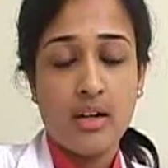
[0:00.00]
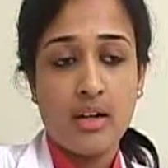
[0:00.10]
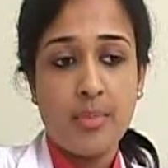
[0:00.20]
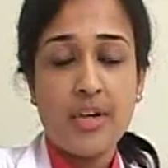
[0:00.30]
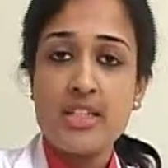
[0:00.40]

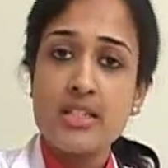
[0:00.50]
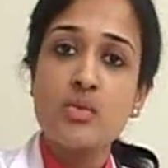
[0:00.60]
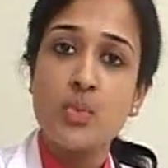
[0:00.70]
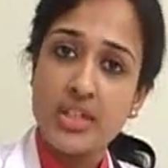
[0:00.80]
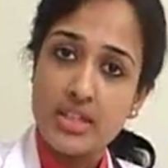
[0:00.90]
A
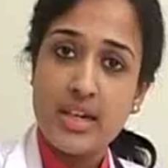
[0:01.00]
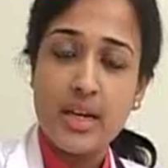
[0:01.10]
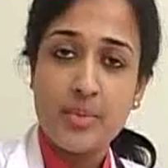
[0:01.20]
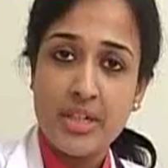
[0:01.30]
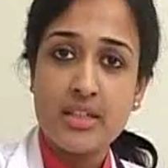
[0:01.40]
person with
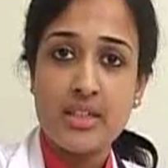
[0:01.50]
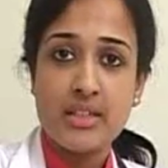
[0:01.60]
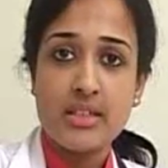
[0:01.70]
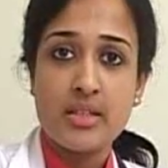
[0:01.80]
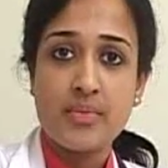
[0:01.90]

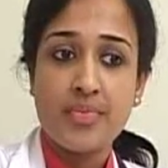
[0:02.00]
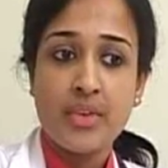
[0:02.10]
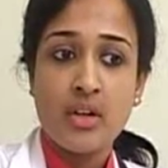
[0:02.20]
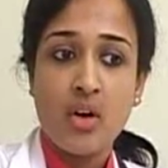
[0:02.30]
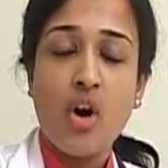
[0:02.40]
diabetes
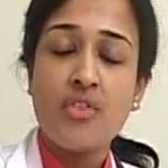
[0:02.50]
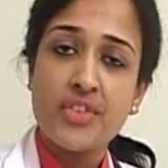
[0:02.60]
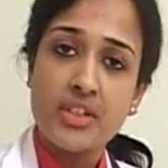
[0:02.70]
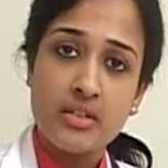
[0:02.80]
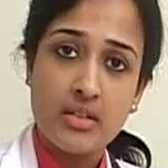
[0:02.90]

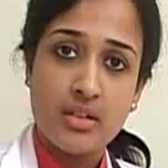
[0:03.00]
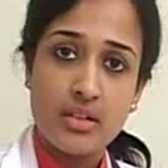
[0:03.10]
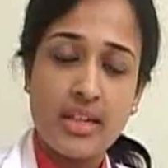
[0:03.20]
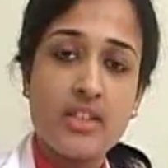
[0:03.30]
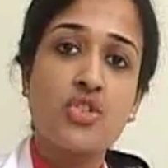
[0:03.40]
often
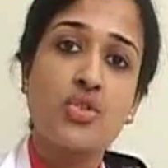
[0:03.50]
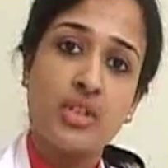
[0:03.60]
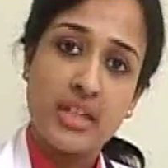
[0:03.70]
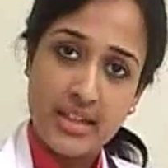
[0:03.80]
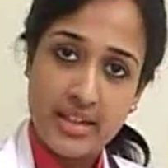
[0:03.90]
tends to
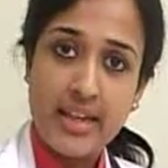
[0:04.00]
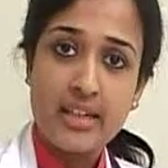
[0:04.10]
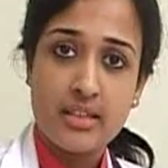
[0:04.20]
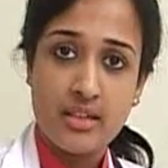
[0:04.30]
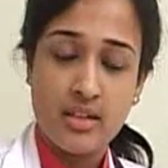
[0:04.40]

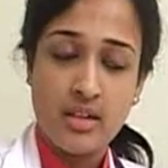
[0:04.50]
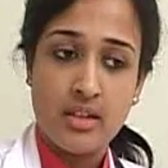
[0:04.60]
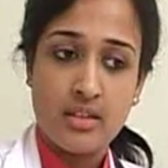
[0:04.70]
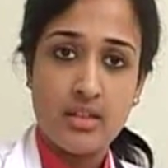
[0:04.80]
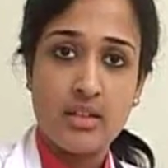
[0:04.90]
neglect
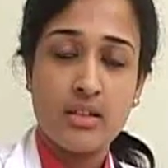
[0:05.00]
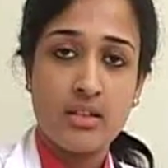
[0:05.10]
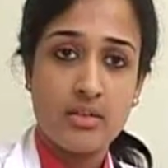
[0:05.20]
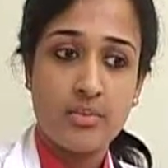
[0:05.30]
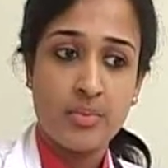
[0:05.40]

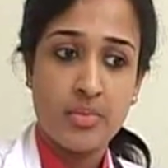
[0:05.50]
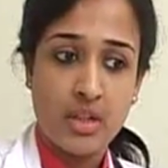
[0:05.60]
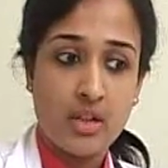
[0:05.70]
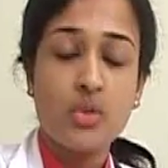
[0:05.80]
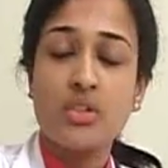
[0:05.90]

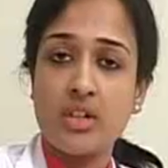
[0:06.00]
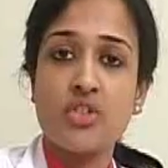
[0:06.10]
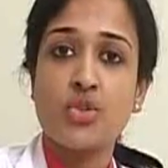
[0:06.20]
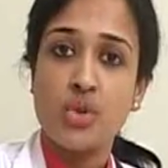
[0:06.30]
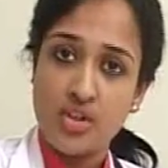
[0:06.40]
a good
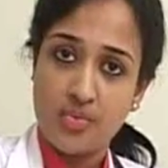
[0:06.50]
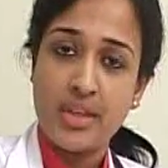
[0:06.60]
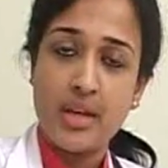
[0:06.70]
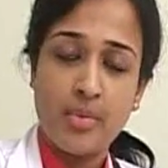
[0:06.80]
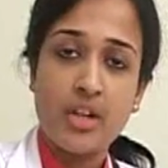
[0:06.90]
control of
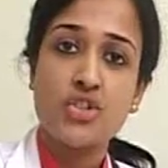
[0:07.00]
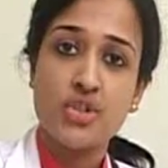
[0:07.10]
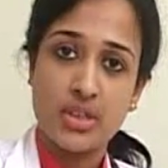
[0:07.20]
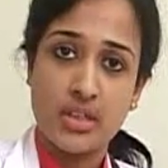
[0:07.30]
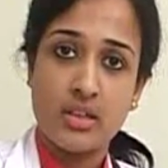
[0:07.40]
their blood
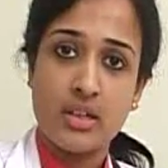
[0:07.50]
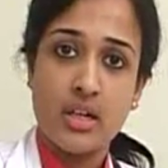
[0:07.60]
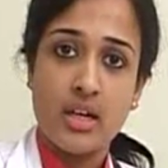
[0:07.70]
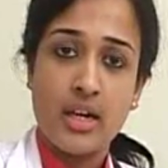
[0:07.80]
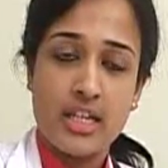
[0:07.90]
sugar,
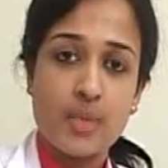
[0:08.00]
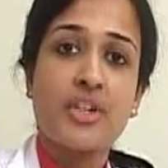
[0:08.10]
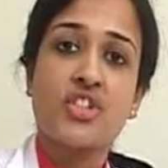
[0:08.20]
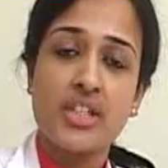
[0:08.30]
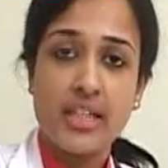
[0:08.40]

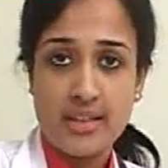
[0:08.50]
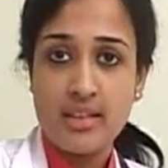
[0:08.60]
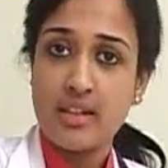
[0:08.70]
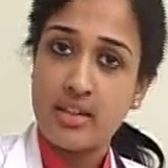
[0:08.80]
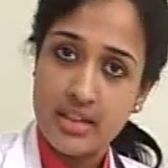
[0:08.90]
especially in
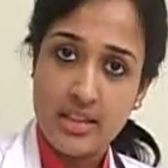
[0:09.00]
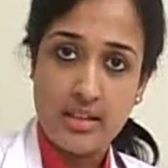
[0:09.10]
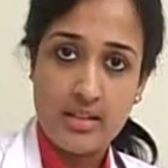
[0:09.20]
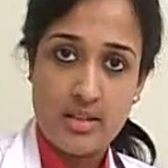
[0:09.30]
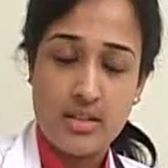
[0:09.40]
the early
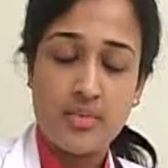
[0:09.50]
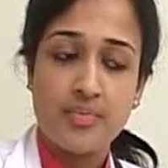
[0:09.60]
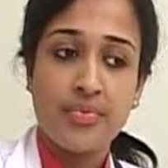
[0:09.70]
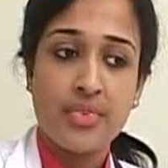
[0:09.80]
years.